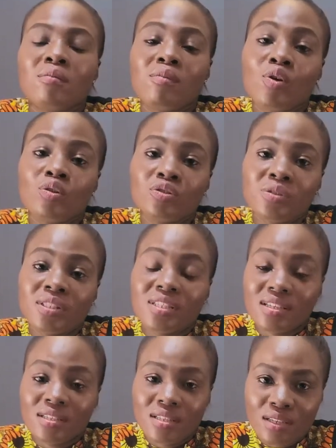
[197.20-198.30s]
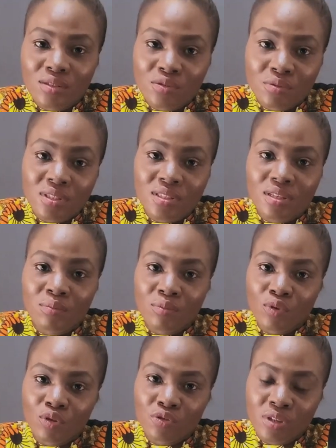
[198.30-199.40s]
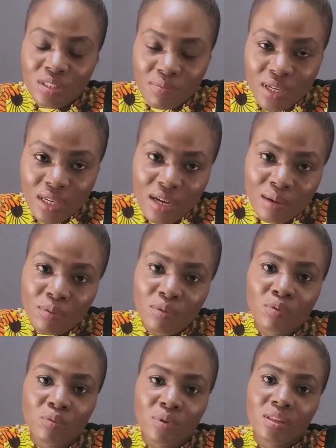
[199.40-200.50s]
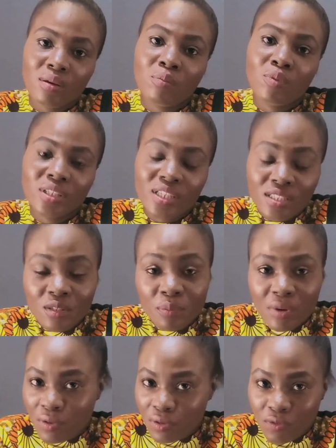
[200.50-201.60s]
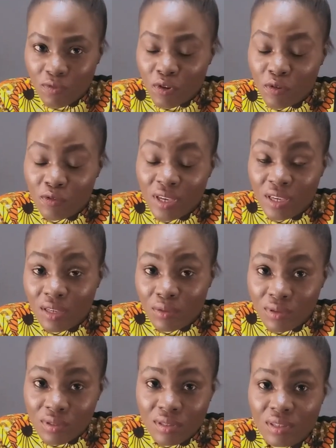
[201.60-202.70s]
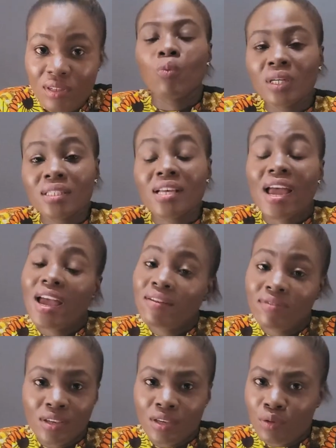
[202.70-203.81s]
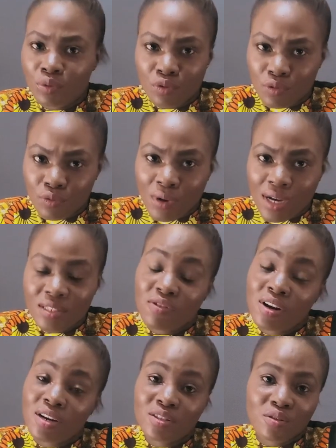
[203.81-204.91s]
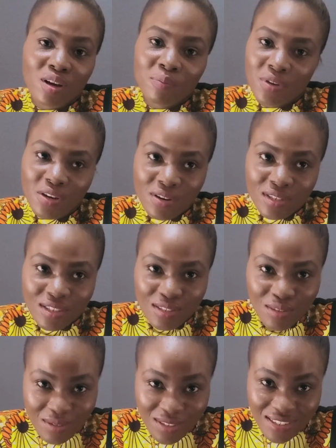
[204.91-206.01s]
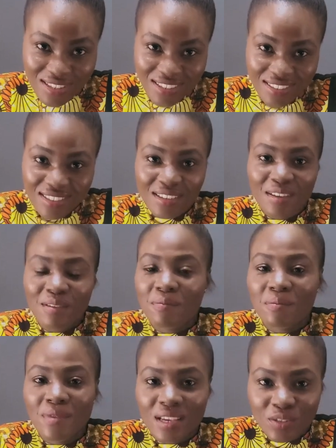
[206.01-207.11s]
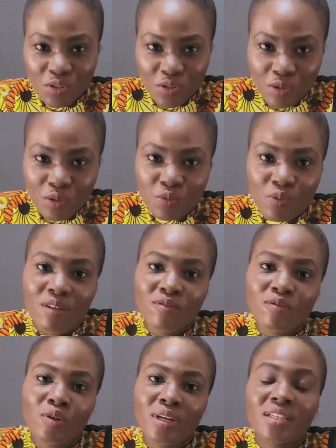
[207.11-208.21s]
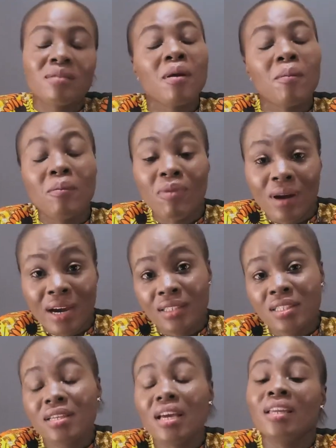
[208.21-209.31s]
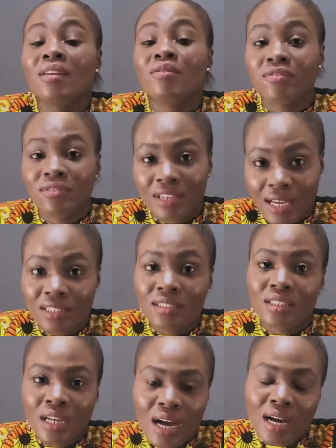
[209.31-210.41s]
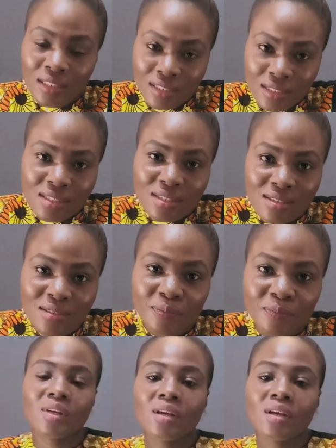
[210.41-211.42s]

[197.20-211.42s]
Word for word: moderate accessories and moderate makeup with a modest pair of, of heels. Whatever you do as far as your appearance is concerned, make sure to avoid bright and flashy colors.